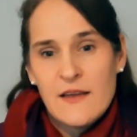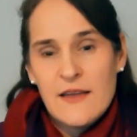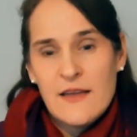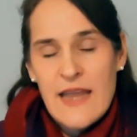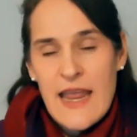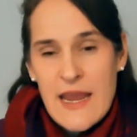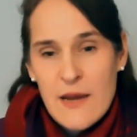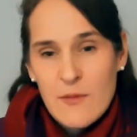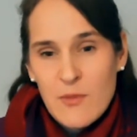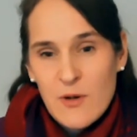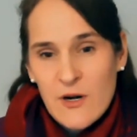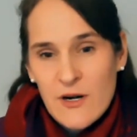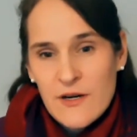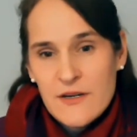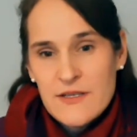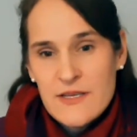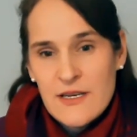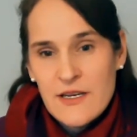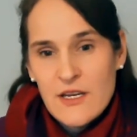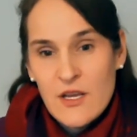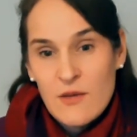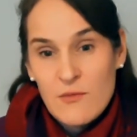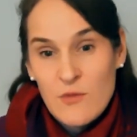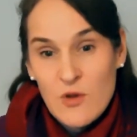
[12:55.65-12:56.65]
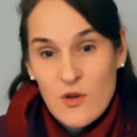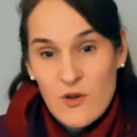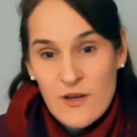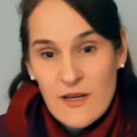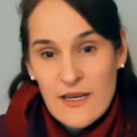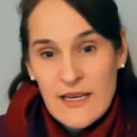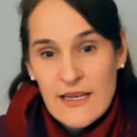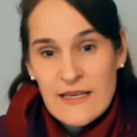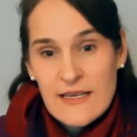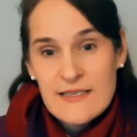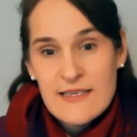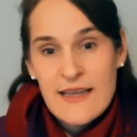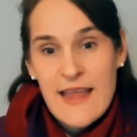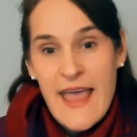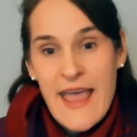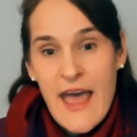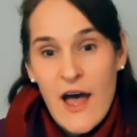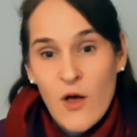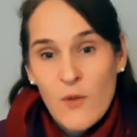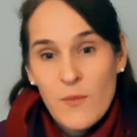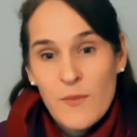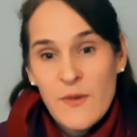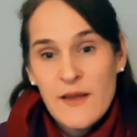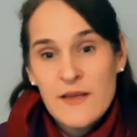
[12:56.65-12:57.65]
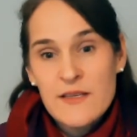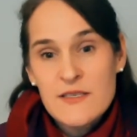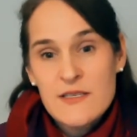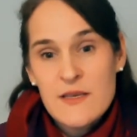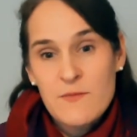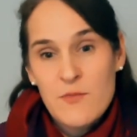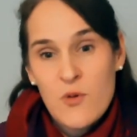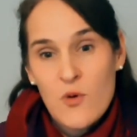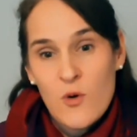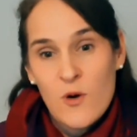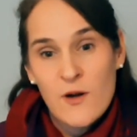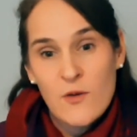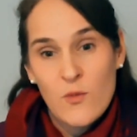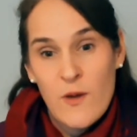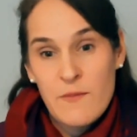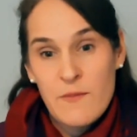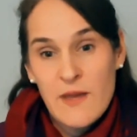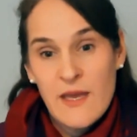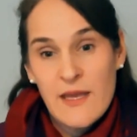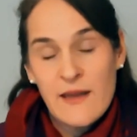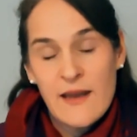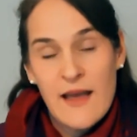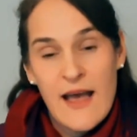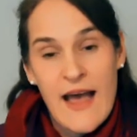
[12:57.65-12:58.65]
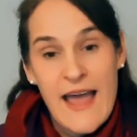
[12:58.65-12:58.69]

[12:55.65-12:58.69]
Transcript: neighbors and communities, and helping support women.